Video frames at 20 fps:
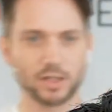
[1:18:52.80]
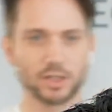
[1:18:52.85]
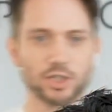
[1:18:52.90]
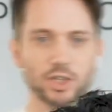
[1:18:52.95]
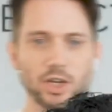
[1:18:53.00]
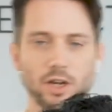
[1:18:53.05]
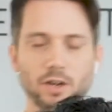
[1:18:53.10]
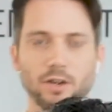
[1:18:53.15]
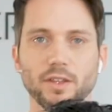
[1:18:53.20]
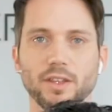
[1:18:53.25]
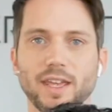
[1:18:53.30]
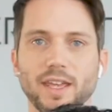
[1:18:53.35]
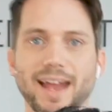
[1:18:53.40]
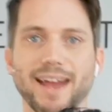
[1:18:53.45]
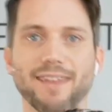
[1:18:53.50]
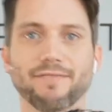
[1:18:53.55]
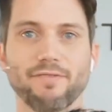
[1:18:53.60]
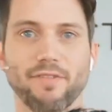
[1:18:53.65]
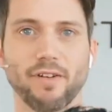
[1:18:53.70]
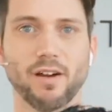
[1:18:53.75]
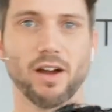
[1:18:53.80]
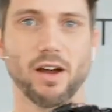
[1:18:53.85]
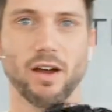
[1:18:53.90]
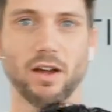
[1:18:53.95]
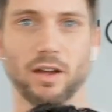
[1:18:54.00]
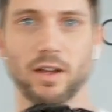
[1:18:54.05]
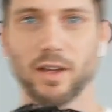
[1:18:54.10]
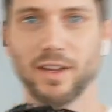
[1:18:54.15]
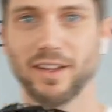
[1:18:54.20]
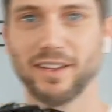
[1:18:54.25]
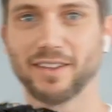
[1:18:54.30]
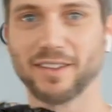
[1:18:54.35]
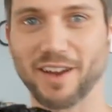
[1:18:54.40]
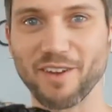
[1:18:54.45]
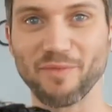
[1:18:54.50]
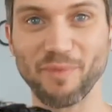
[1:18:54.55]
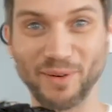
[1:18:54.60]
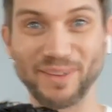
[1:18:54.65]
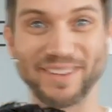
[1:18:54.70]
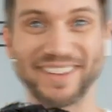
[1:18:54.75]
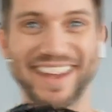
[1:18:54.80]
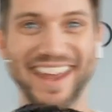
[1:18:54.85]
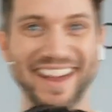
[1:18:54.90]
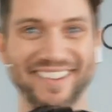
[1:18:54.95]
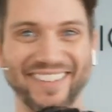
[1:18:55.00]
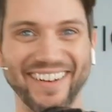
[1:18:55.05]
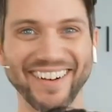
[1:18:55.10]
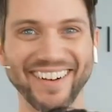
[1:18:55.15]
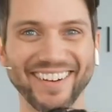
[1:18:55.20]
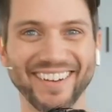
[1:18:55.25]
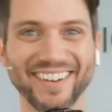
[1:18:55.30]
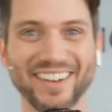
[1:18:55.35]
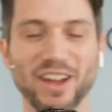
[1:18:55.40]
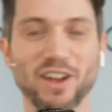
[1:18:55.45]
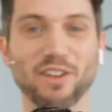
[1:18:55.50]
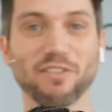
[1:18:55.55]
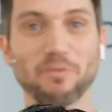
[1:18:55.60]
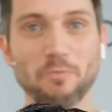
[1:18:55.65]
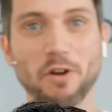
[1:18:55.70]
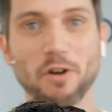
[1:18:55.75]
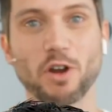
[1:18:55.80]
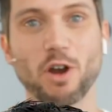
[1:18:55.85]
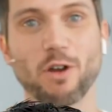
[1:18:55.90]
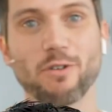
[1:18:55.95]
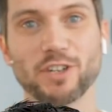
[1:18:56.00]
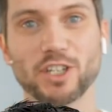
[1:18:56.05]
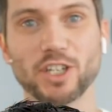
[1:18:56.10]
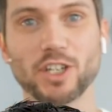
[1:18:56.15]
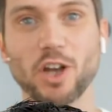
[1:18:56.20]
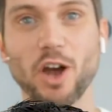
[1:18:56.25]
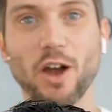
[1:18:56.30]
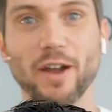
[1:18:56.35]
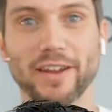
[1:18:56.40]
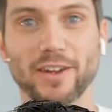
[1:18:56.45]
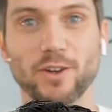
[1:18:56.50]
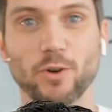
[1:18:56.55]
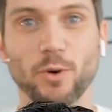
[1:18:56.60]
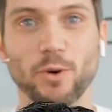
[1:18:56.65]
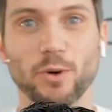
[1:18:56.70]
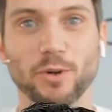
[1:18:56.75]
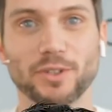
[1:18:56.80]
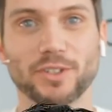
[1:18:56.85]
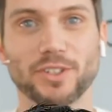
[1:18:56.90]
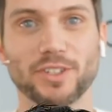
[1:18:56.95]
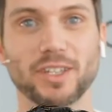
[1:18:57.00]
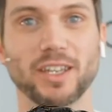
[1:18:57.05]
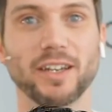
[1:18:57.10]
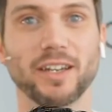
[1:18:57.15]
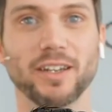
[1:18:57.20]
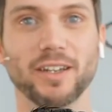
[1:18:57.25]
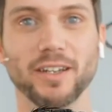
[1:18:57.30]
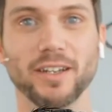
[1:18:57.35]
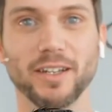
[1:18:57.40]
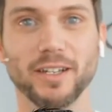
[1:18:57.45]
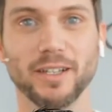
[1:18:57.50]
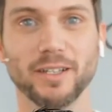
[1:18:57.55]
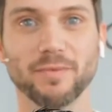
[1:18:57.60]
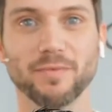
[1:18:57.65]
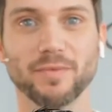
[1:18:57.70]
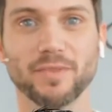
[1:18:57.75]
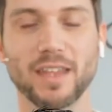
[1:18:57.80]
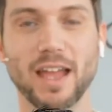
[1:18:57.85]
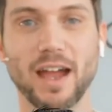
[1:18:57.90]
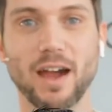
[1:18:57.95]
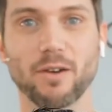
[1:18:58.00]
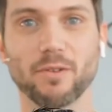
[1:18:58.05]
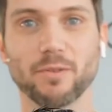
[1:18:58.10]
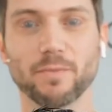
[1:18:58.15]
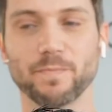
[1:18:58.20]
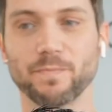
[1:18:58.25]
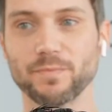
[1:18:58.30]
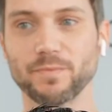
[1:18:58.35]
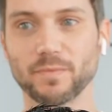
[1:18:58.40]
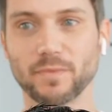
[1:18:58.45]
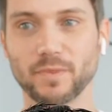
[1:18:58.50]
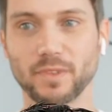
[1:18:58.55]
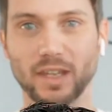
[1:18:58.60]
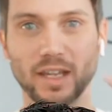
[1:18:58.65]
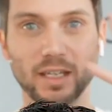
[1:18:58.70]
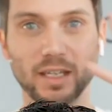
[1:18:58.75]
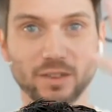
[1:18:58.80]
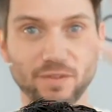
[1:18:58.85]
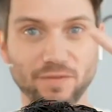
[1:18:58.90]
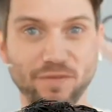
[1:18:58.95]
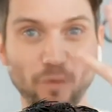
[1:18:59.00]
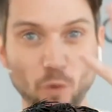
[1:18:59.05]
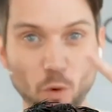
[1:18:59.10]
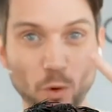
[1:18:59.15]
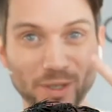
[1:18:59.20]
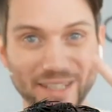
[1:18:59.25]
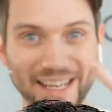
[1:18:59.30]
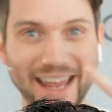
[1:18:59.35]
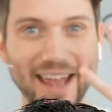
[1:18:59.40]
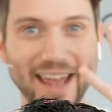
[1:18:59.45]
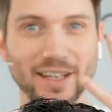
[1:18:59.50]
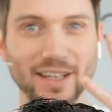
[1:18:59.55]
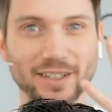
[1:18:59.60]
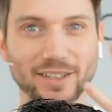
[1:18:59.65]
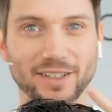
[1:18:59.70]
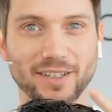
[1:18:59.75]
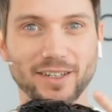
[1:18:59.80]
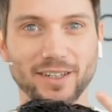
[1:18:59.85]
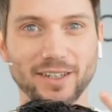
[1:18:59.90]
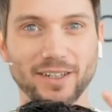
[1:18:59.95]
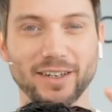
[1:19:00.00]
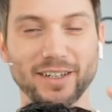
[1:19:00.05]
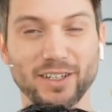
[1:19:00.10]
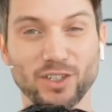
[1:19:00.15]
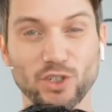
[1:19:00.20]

to show you the advert that I've put together for my Courage in Cutting course. Now, it's 4 days and it's